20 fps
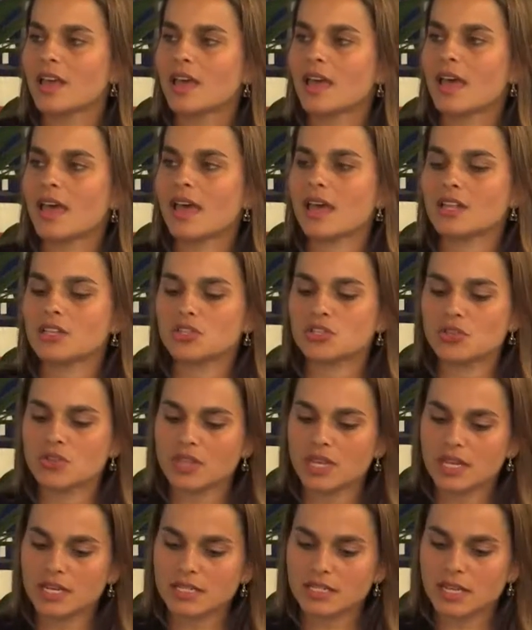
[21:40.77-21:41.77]
And so
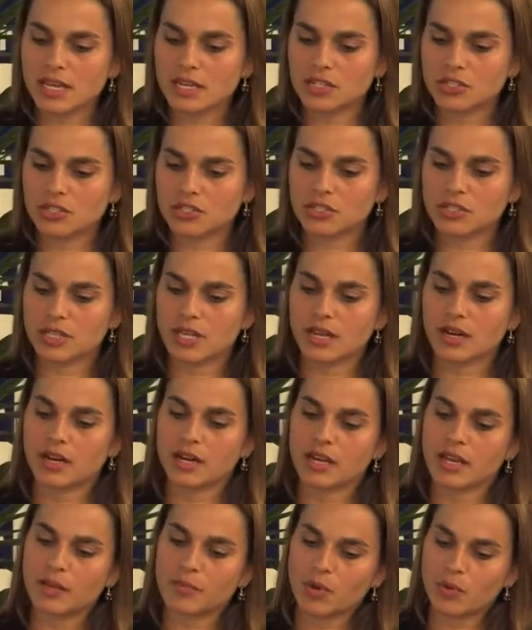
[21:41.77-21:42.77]
they decided to do that
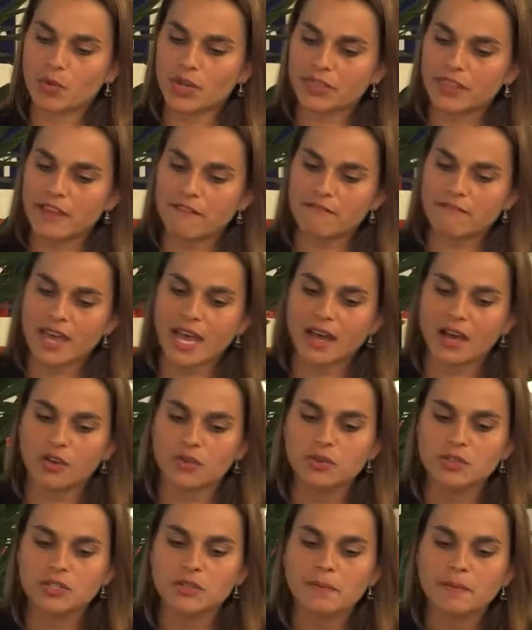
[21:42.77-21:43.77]
on him. And what they
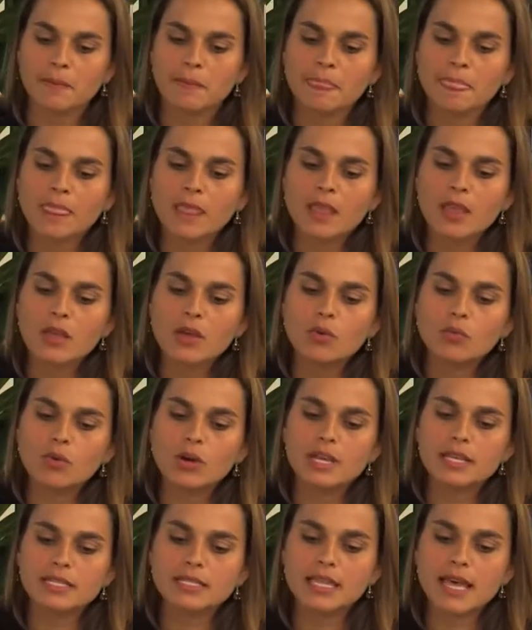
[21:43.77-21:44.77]
found
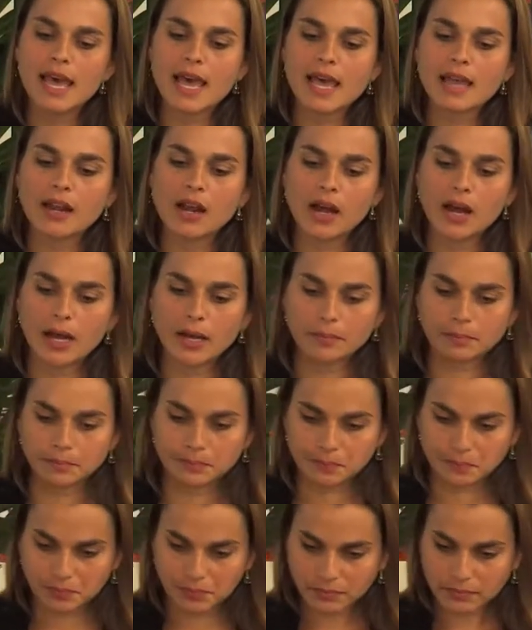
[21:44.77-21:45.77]
was that
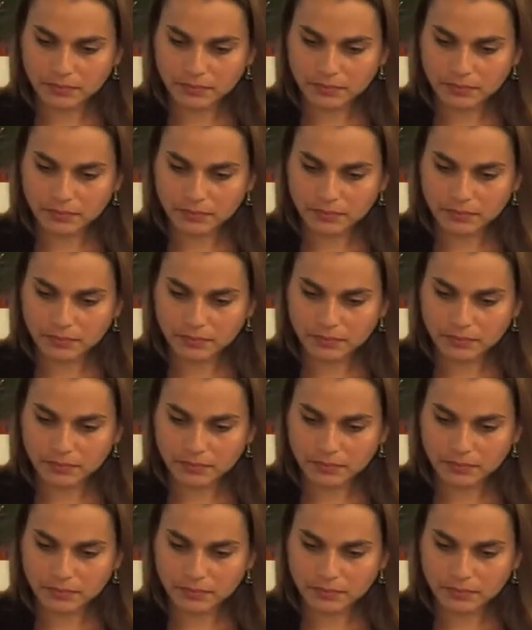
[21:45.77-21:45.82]
um,